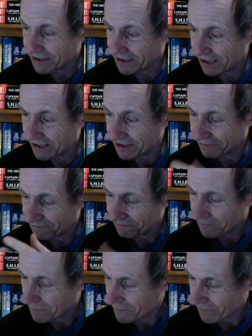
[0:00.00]
in this,
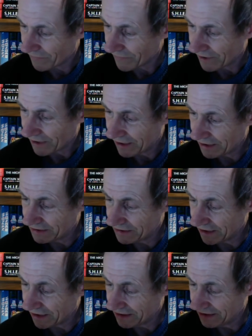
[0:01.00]
and
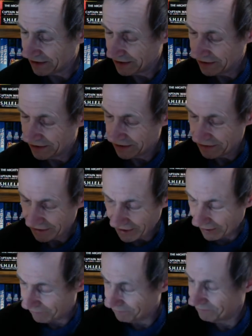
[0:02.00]
uh,
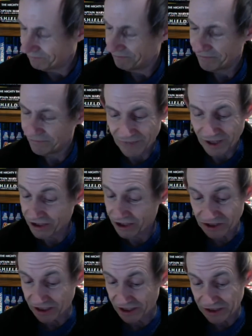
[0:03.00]
yeah, I
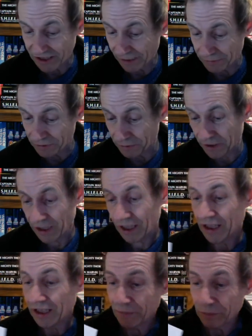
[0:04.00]
just think it's absolutely.
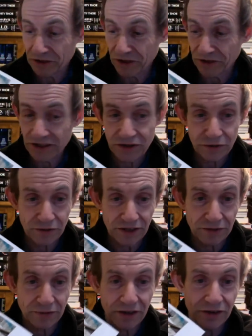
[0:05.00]
I love also this sort of thing
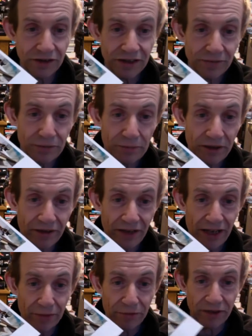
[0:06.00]
where they've got a lovely bit
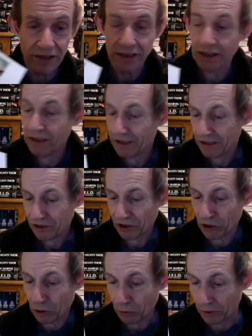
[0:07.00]
there with the the
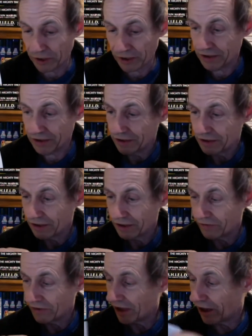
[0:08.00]
coin,
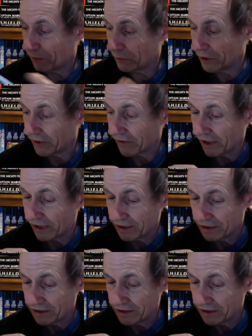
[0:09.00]
the artwork there.